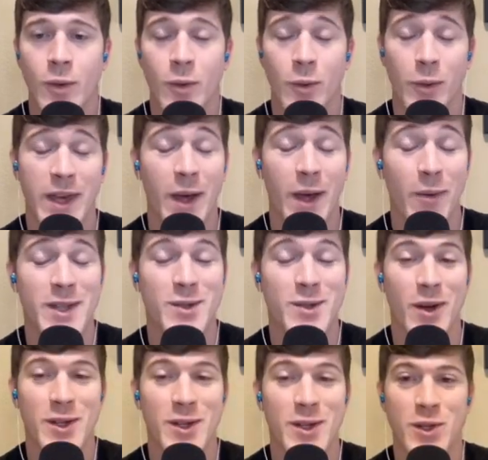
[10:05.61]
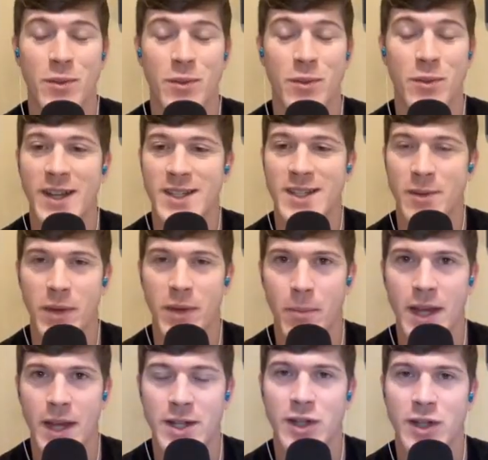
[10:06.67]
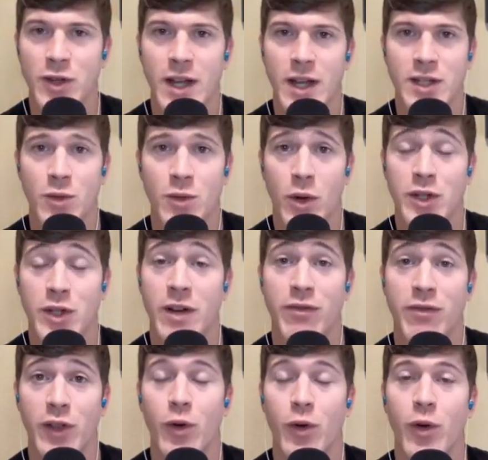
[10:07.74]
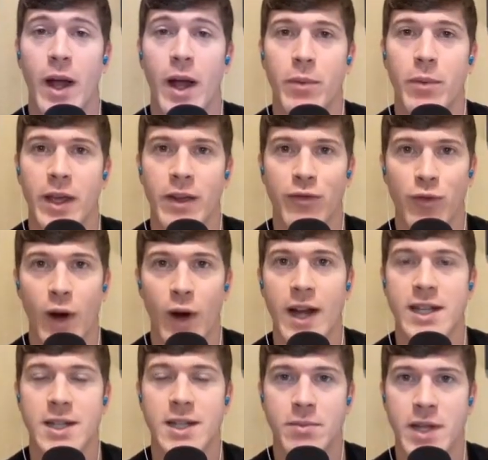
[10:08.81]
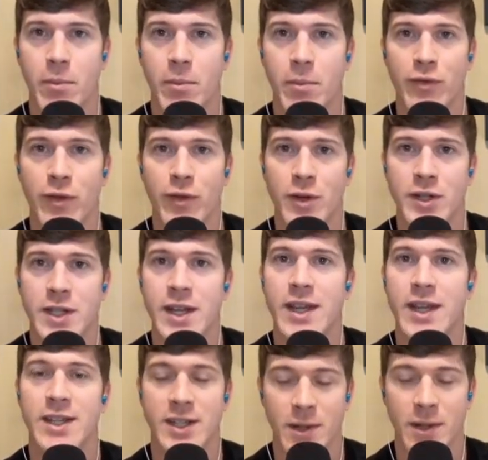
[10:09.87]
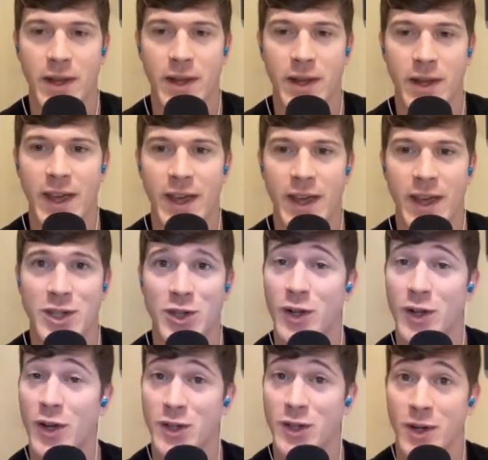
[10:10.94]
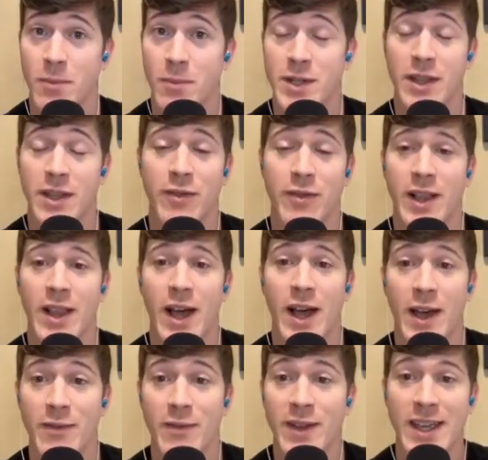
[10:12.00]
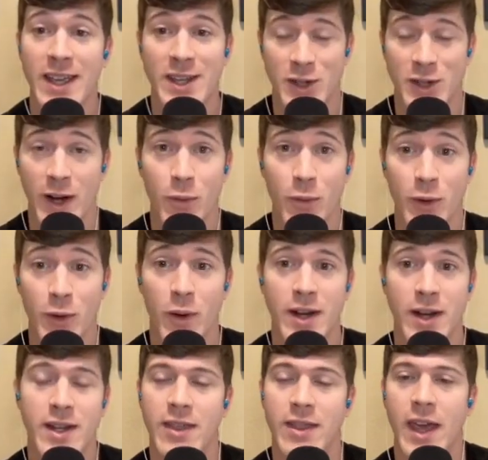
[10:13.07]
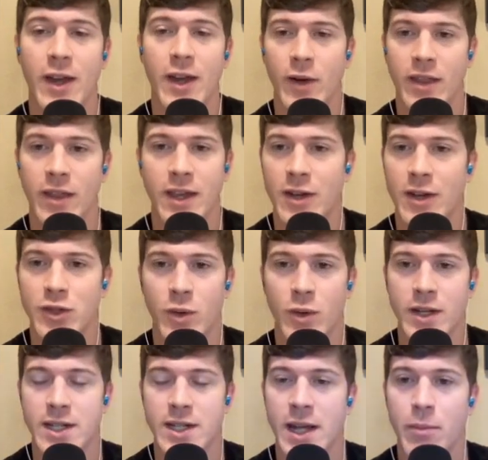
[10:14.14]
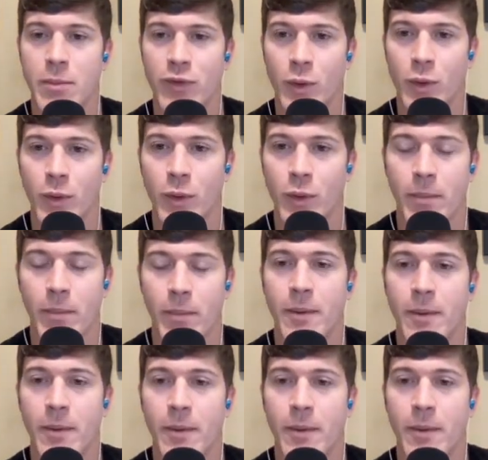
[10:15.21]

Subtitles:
Well, we can't wait to watch your super fight. It's going to be amazing. You guys can watch it on Flow Grappling Friday, September 1st. It's going to be in Vegas. You can also come to the event live. Is there anyone you wanted to thank or anything else you wanted to say before we wrap it up?